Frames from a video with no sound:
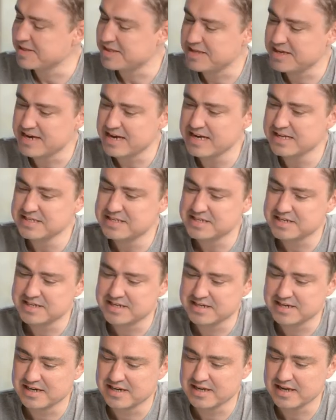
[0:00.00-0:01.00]
But, but the answer
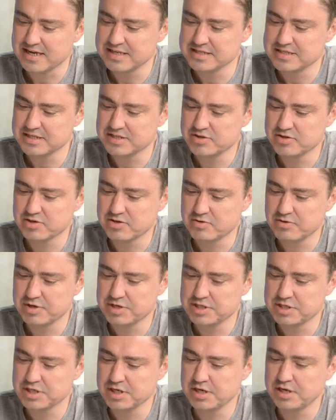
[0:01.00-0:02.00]
answer to your
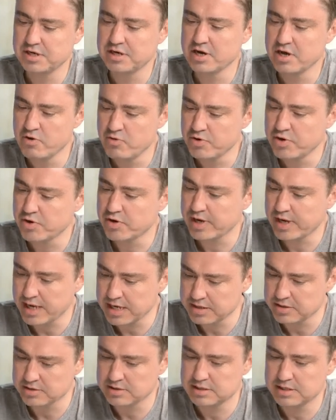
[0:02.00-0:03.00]
question: No, you
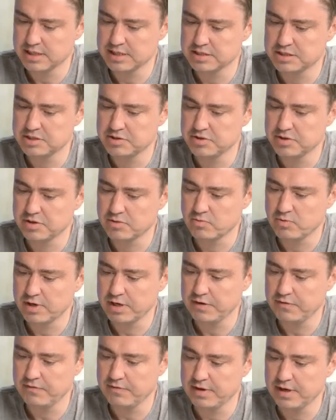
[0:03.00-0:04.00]
cannot tell to your
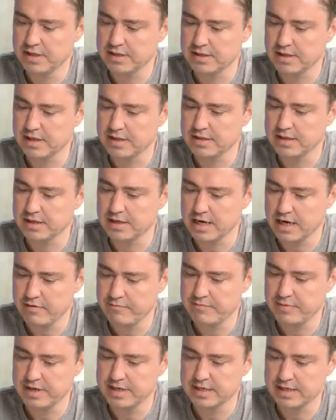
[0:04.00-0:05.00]
wife. And and there
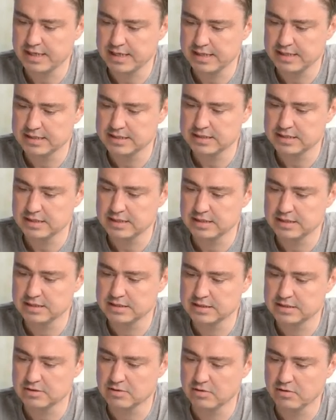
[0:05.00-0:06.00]
have been
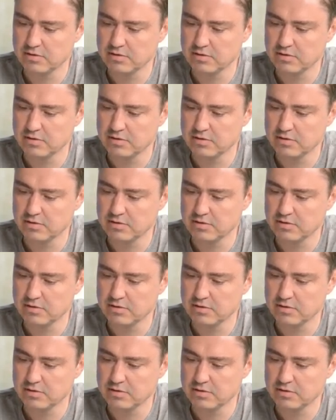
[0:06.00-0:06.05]
cases